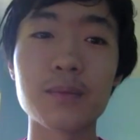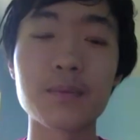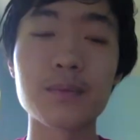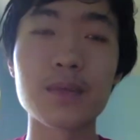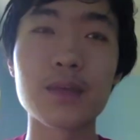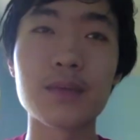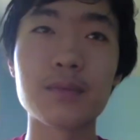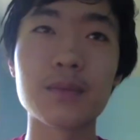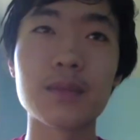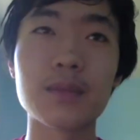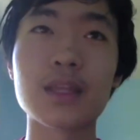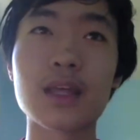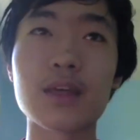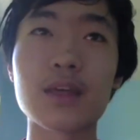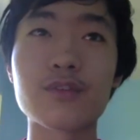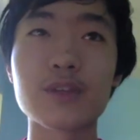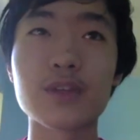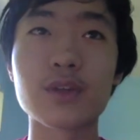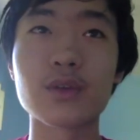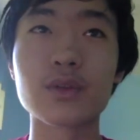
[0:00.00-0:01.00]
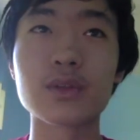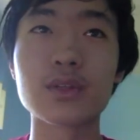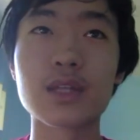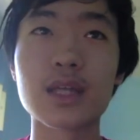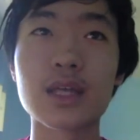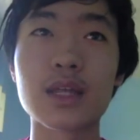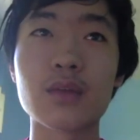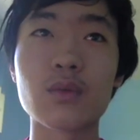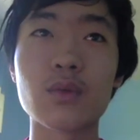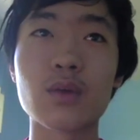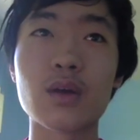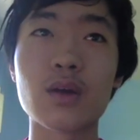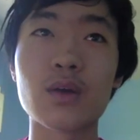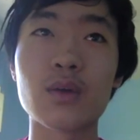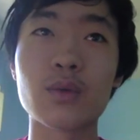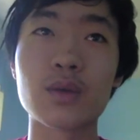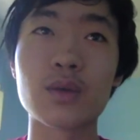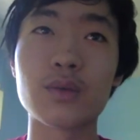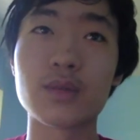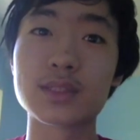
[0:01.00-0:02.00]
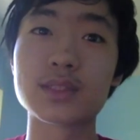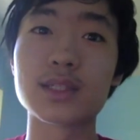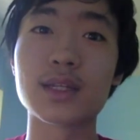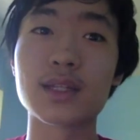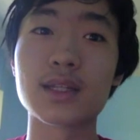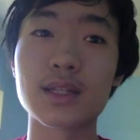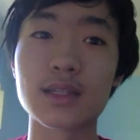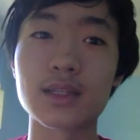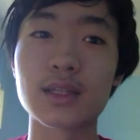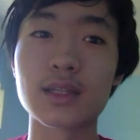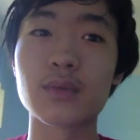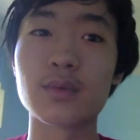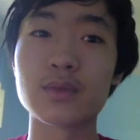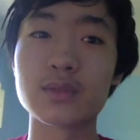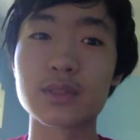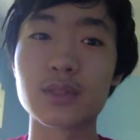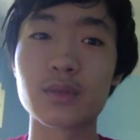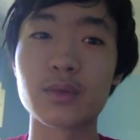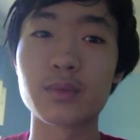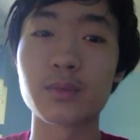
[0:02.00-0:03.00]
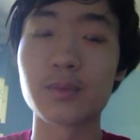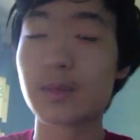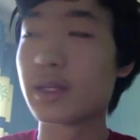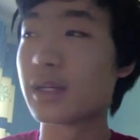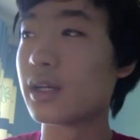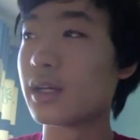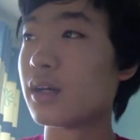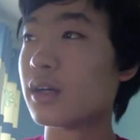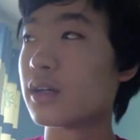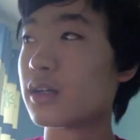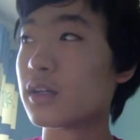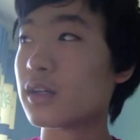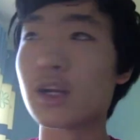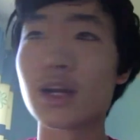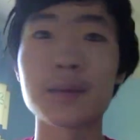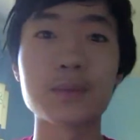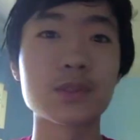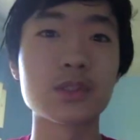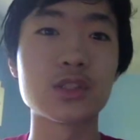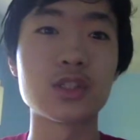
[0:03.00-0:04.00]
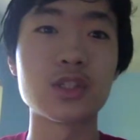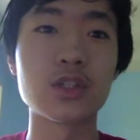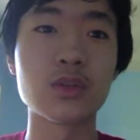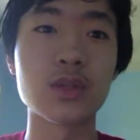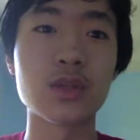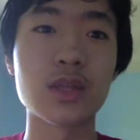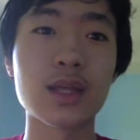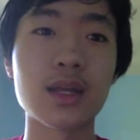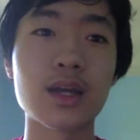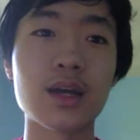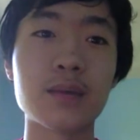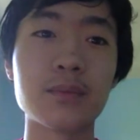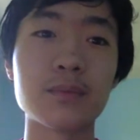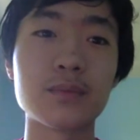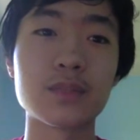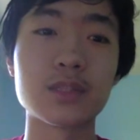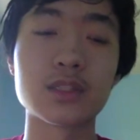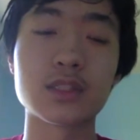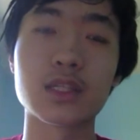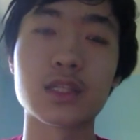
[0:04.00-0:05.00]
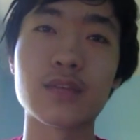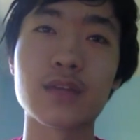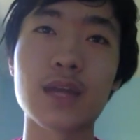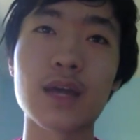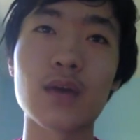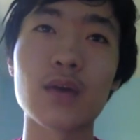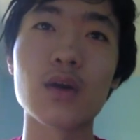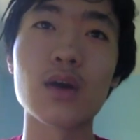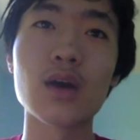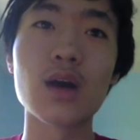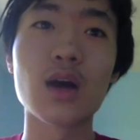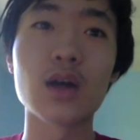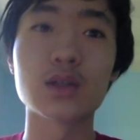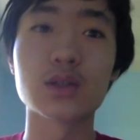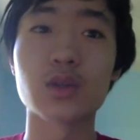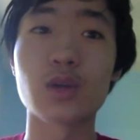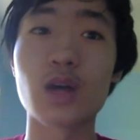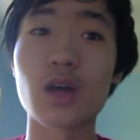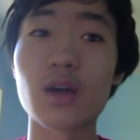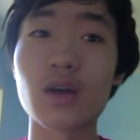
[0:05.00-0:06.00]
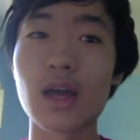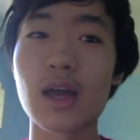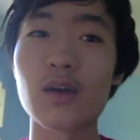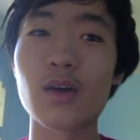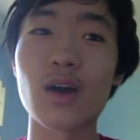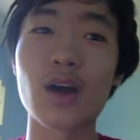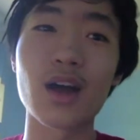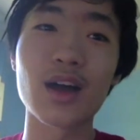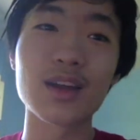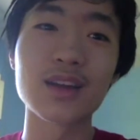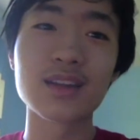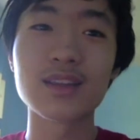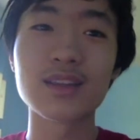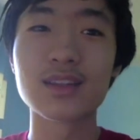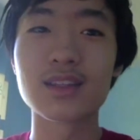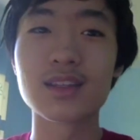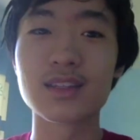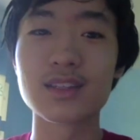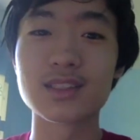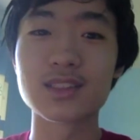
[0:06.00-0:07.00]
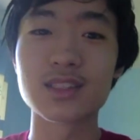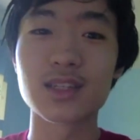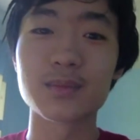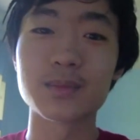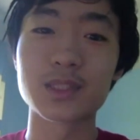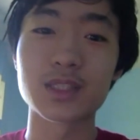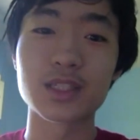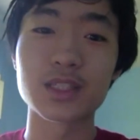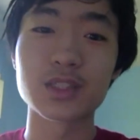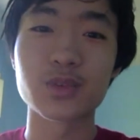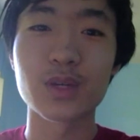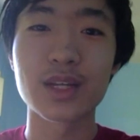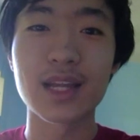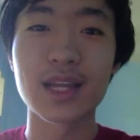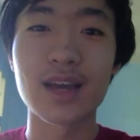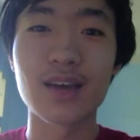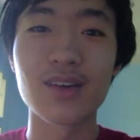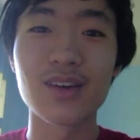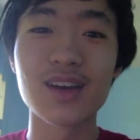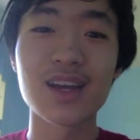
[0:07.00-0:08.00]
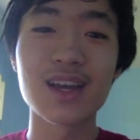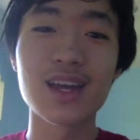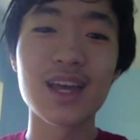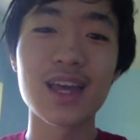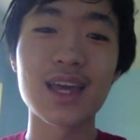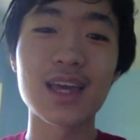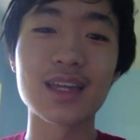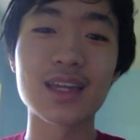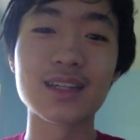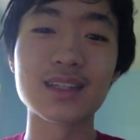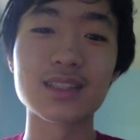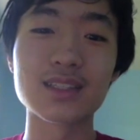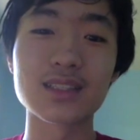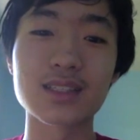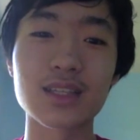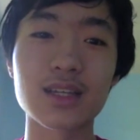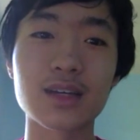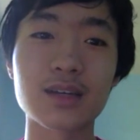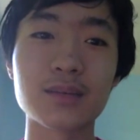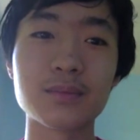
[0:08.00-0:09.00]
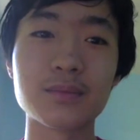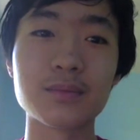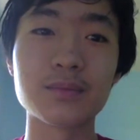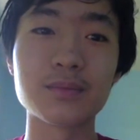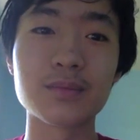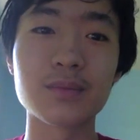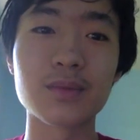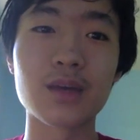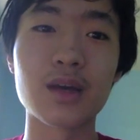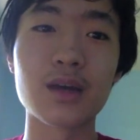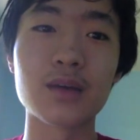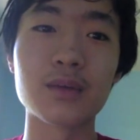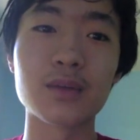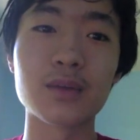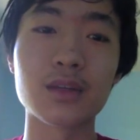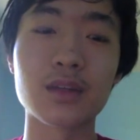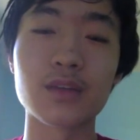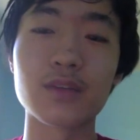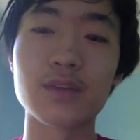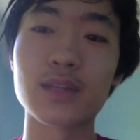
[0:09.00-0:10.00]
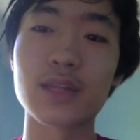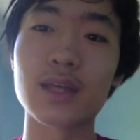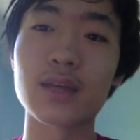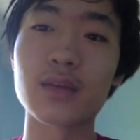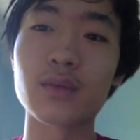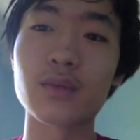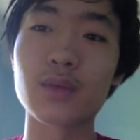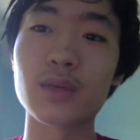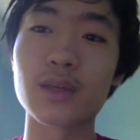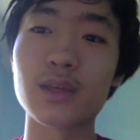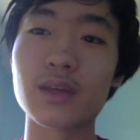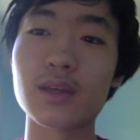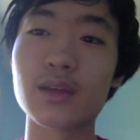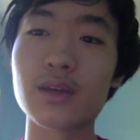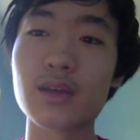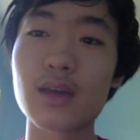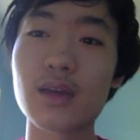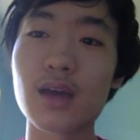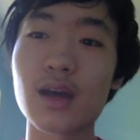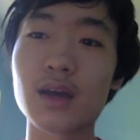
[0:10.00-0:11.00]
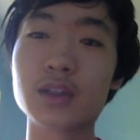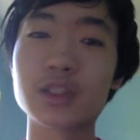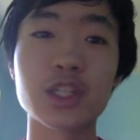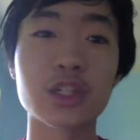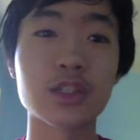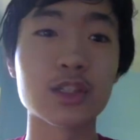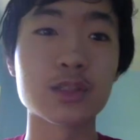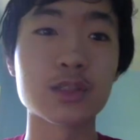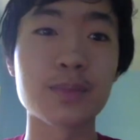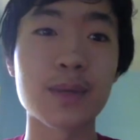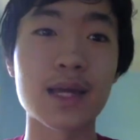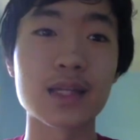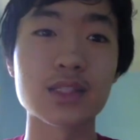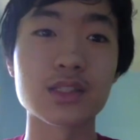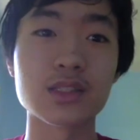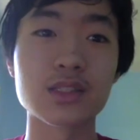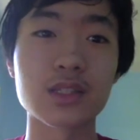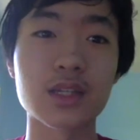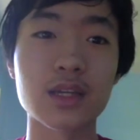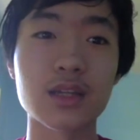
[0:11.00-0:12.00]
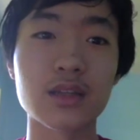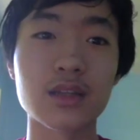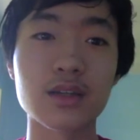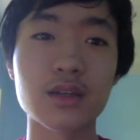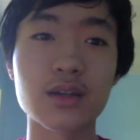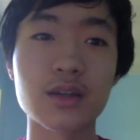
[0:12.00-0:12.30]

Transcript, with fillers: and in that field, then uh, we decided that it was it would be a good option to do that. Um, just given how also how, how hot that this subject is right now, and just um, uh, given that we uh, share this passion together.